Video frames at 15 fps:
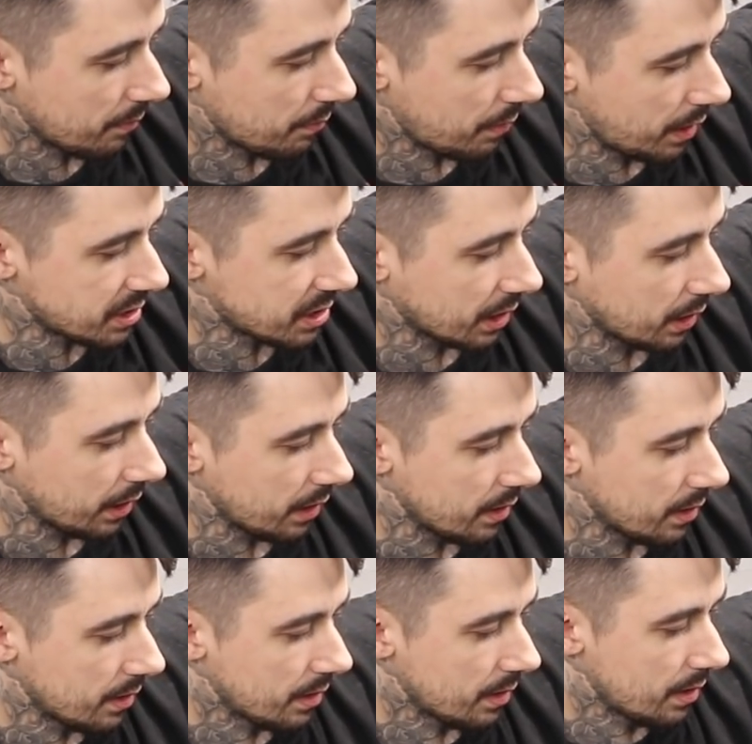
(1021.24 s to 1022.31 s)
basically,
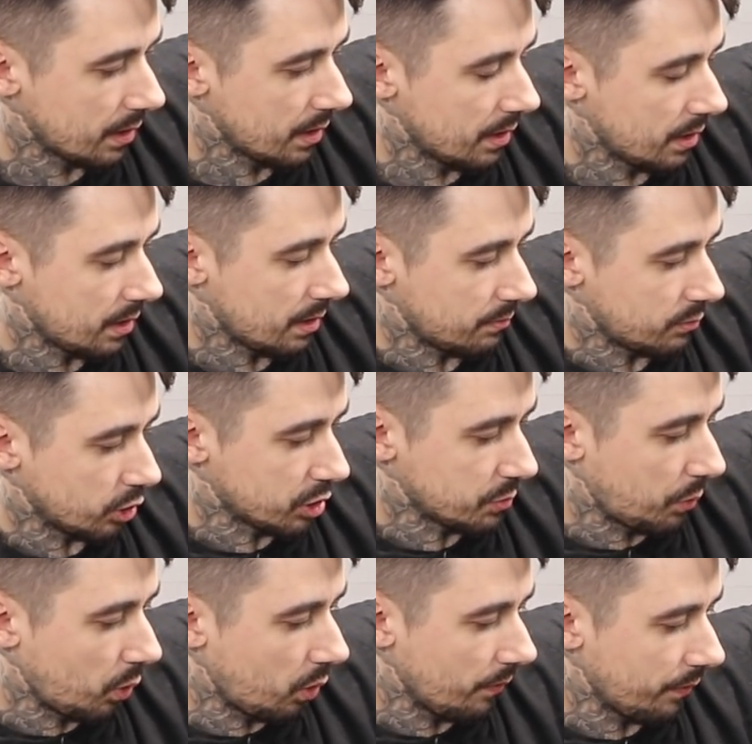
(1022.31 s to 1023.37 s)
I'm
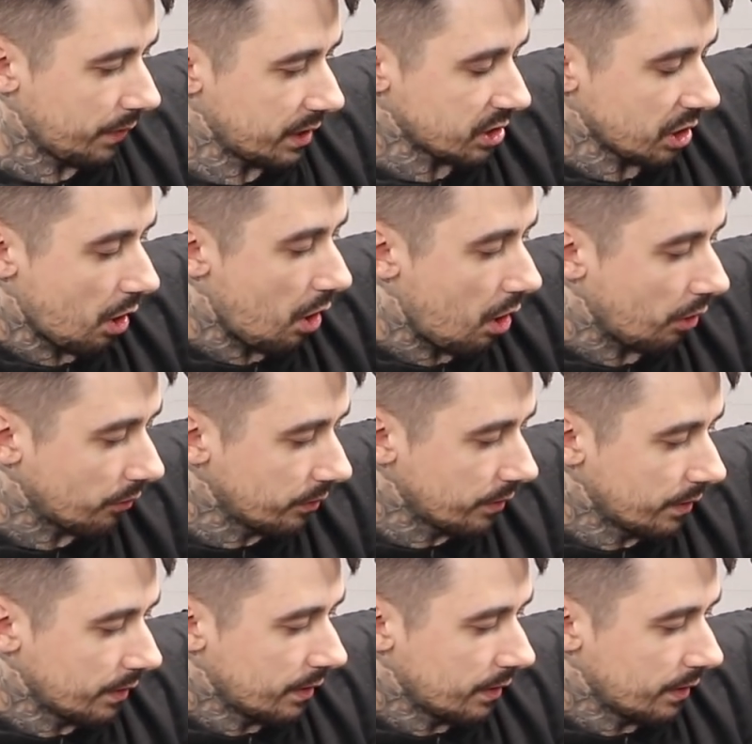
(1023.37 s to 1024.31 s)
just putting this on